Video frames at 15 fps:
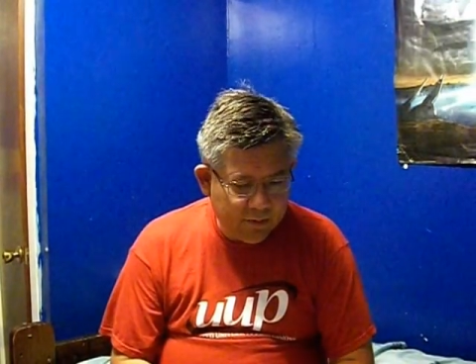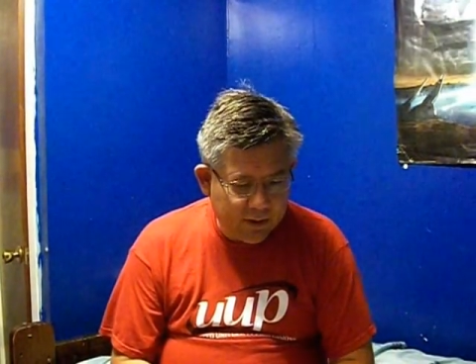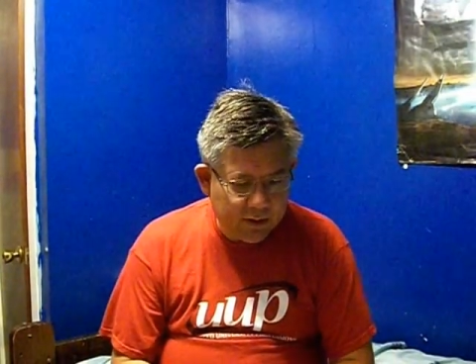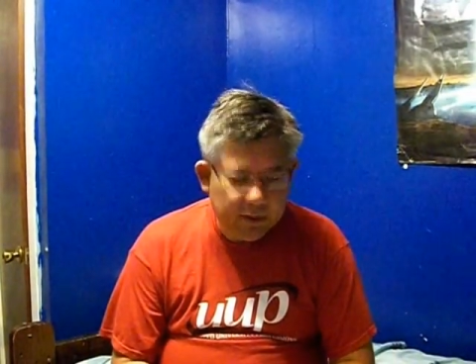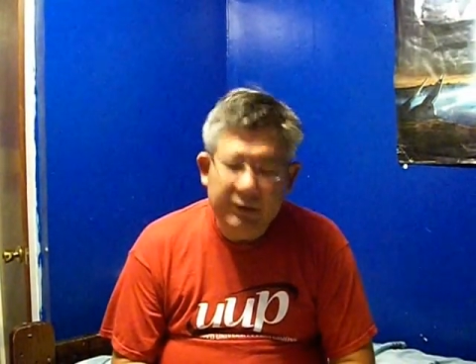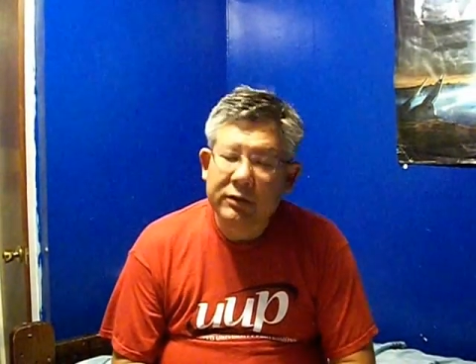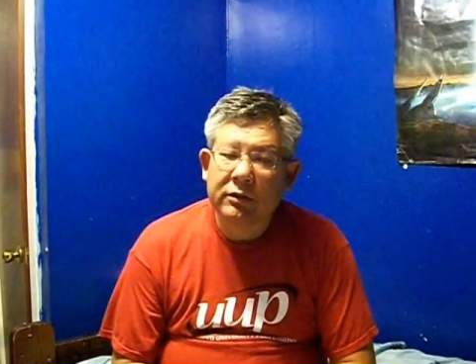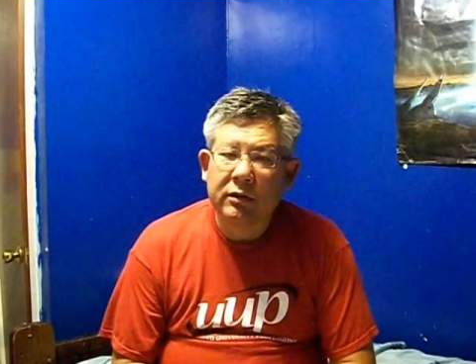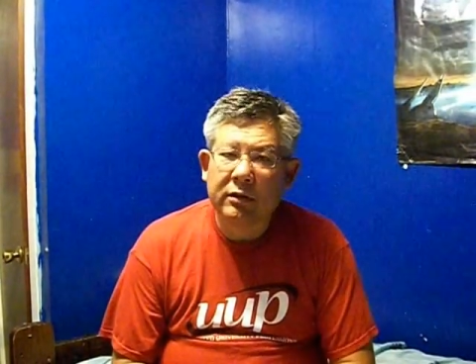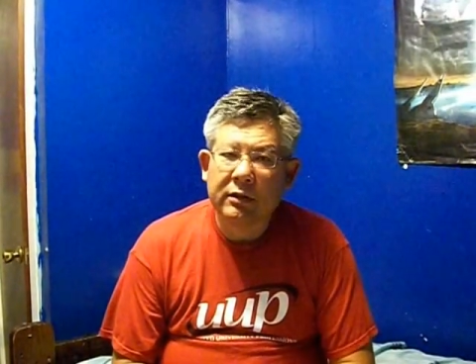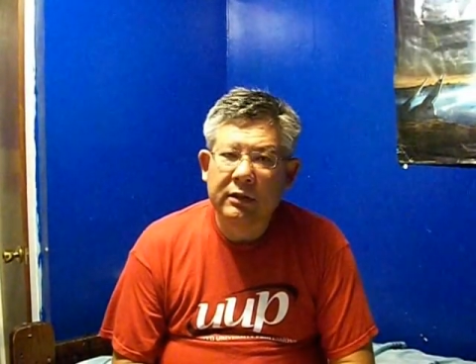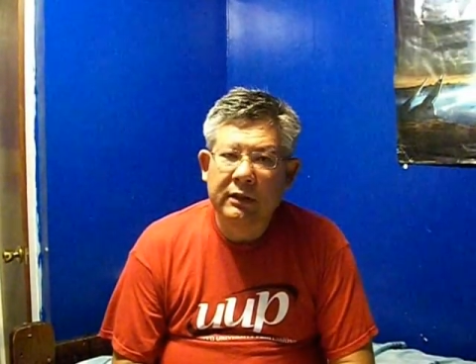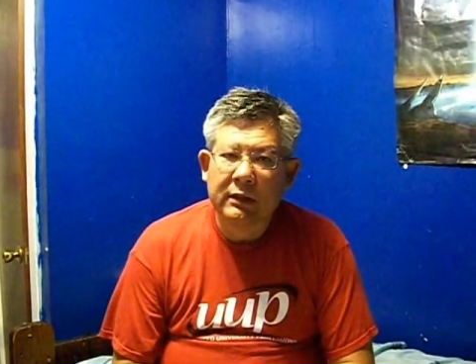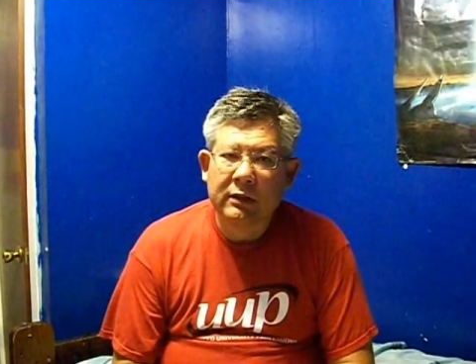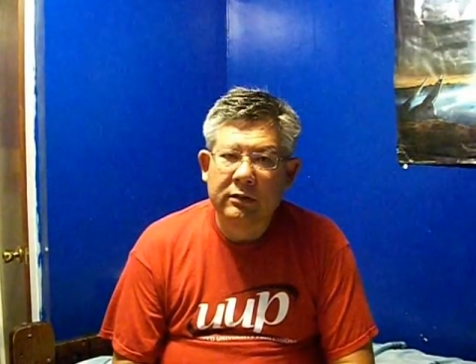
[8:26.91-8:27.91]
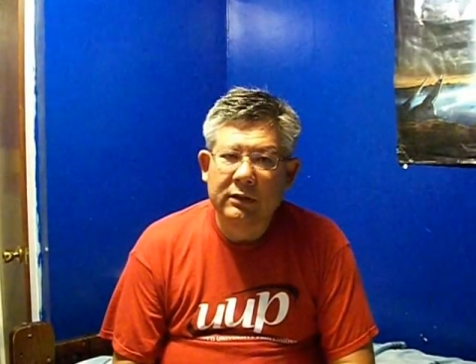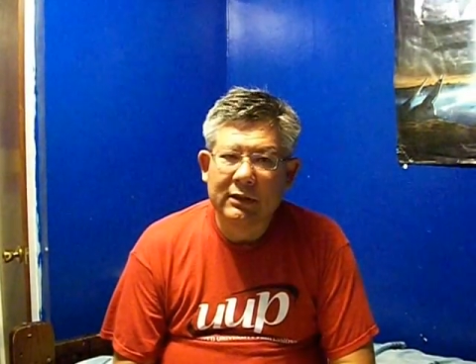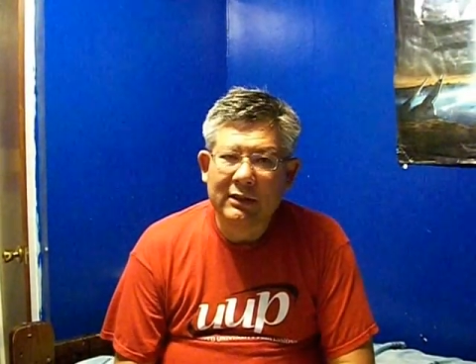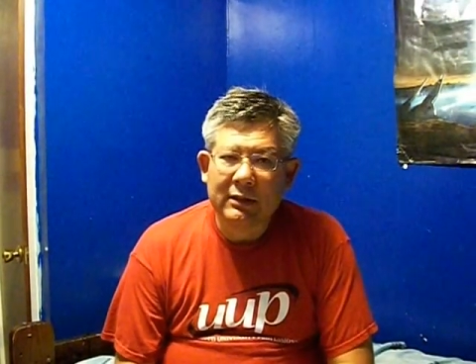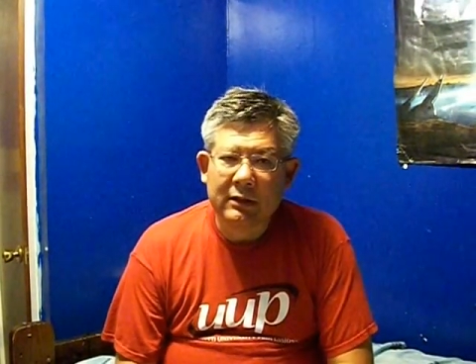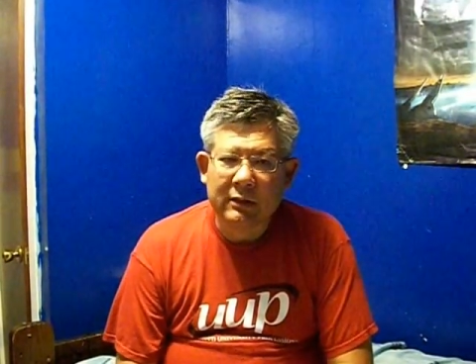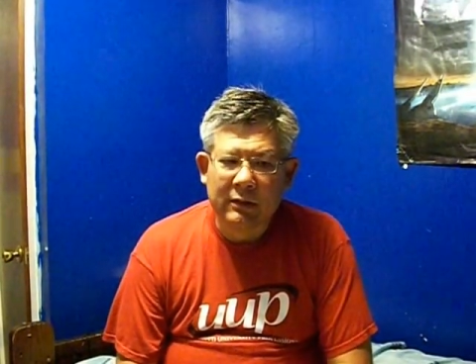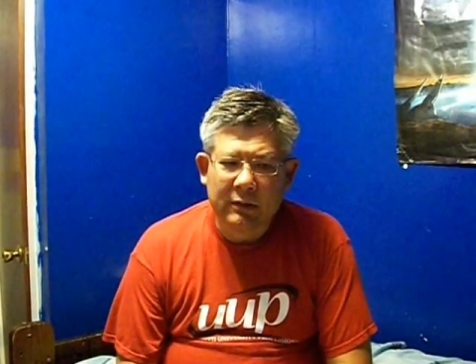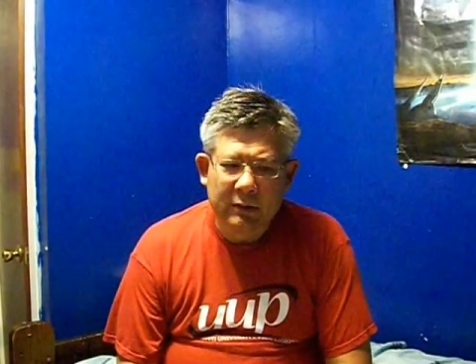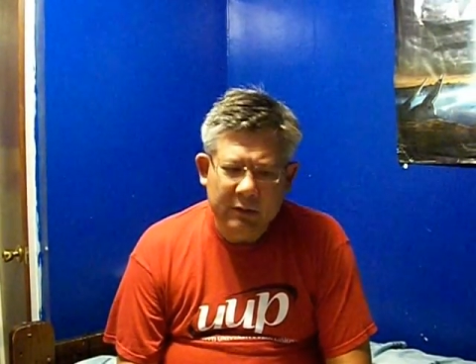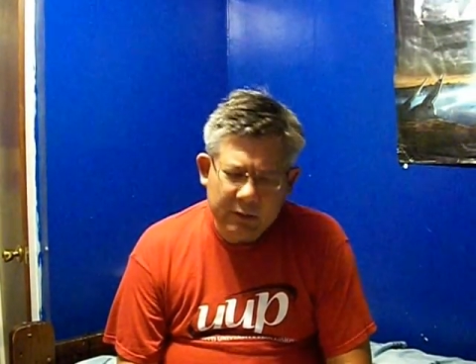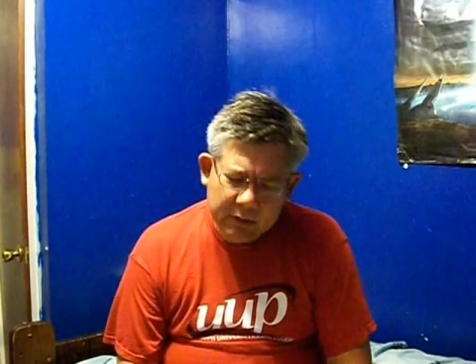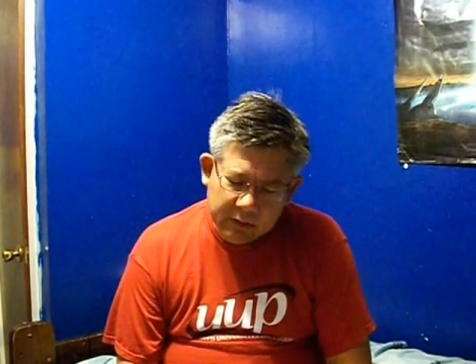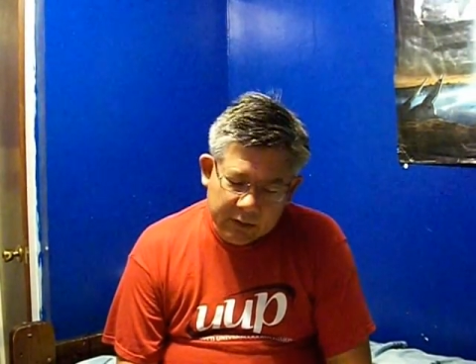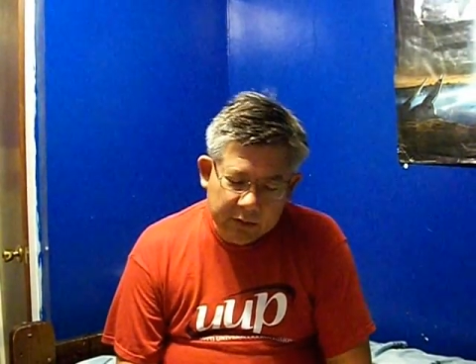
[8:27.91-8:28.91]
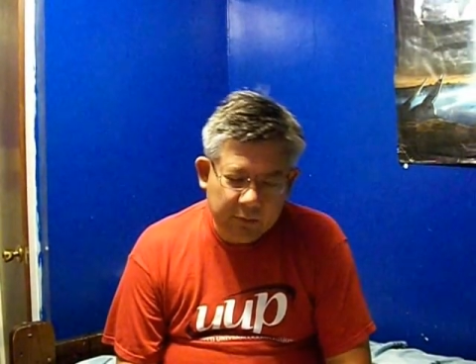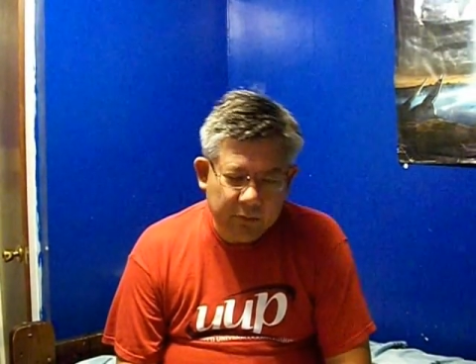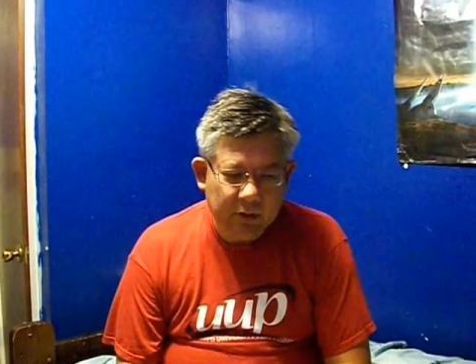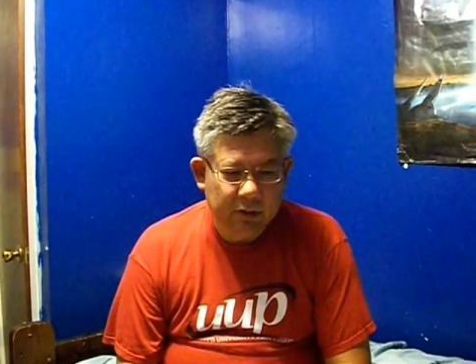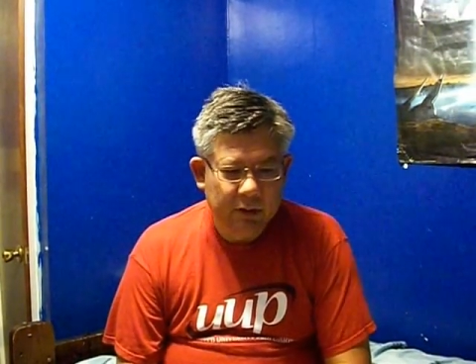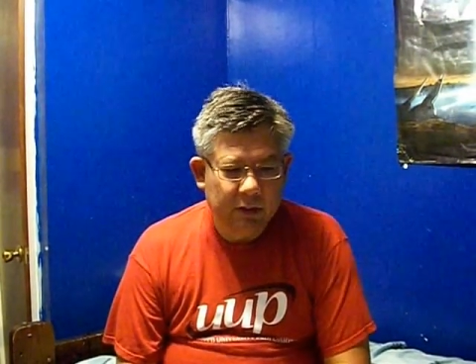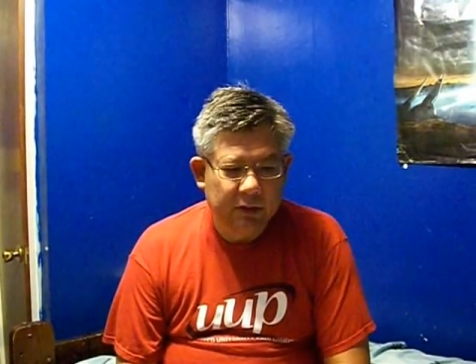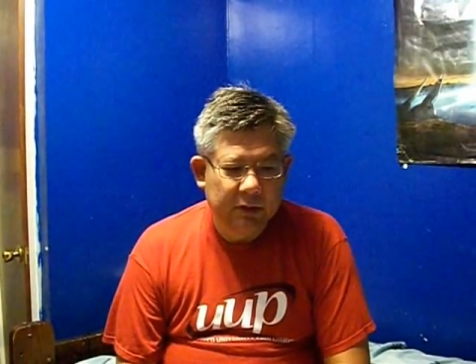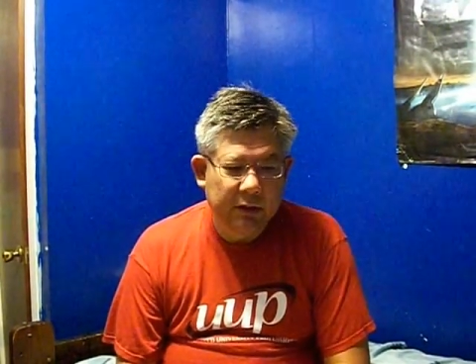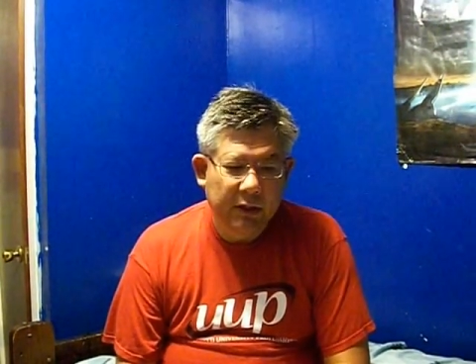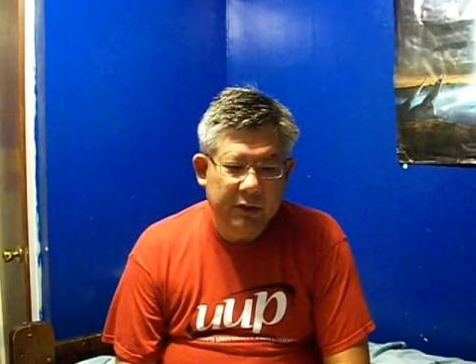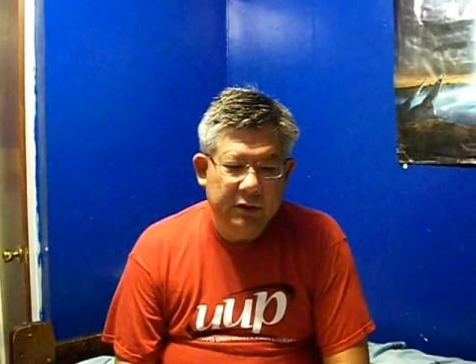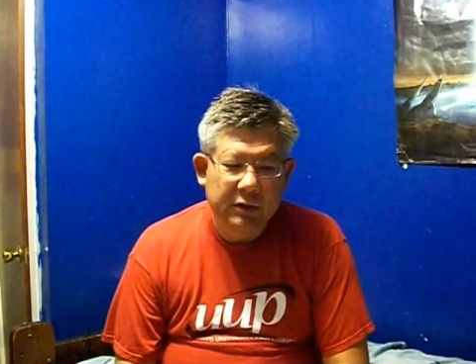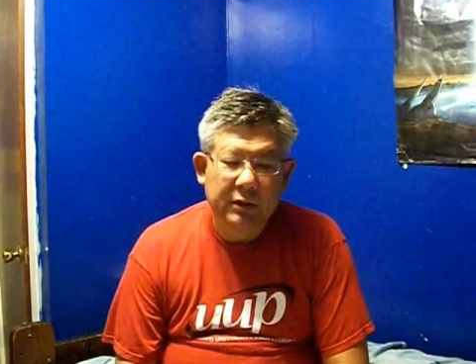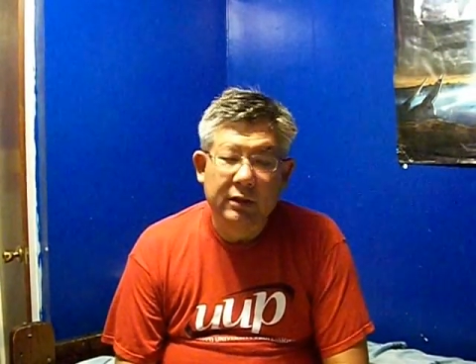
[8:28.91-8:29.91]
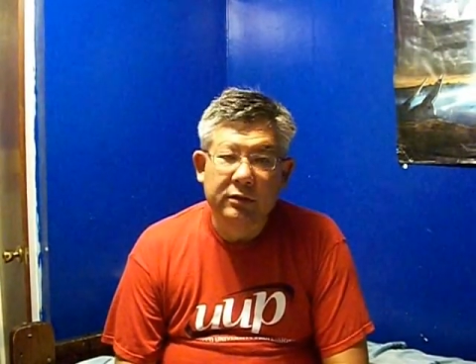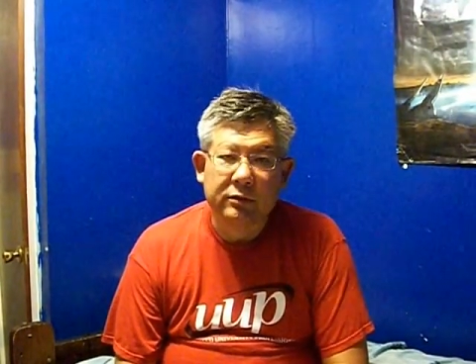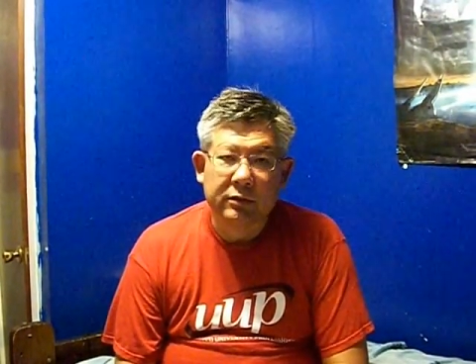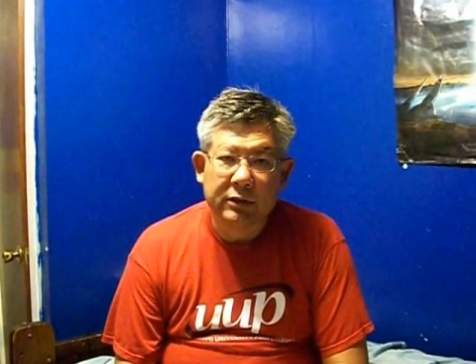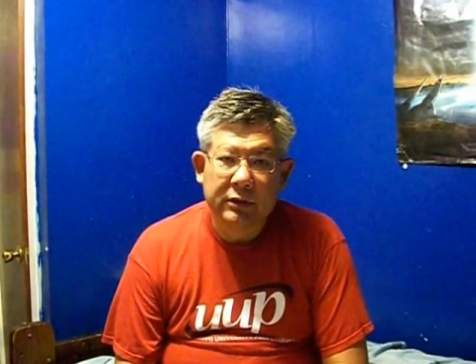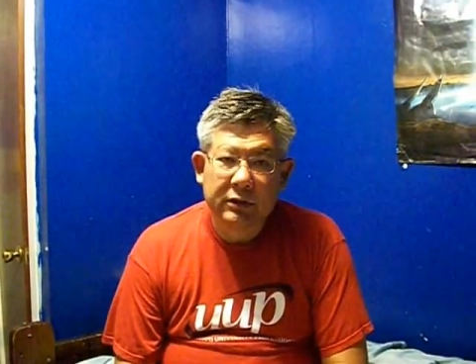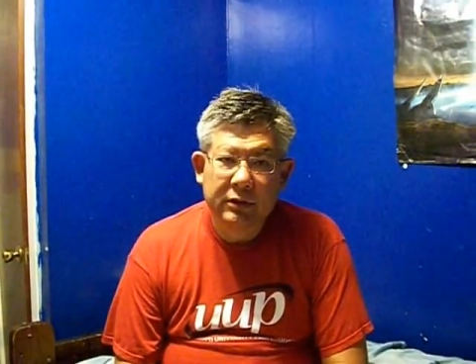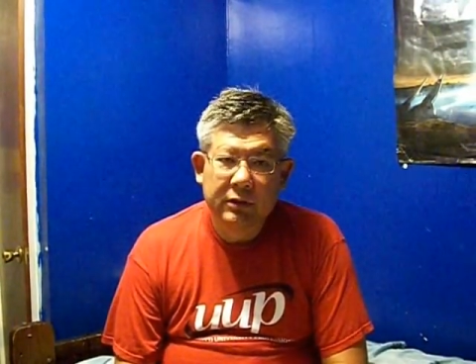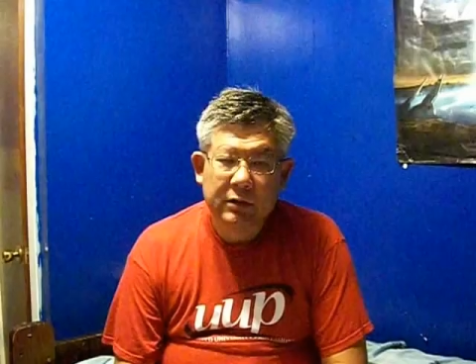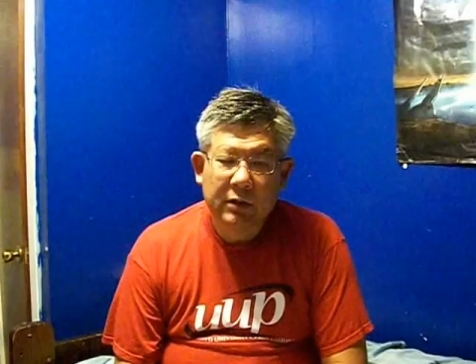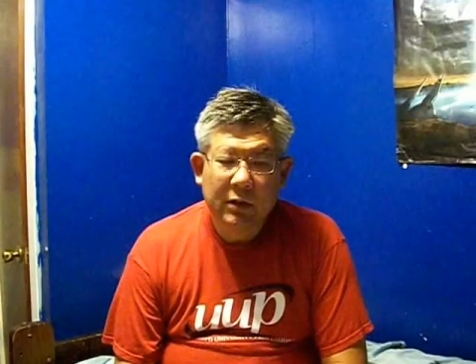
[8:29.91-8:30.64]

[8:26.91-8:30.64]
that I started out in dealing with East Asian countries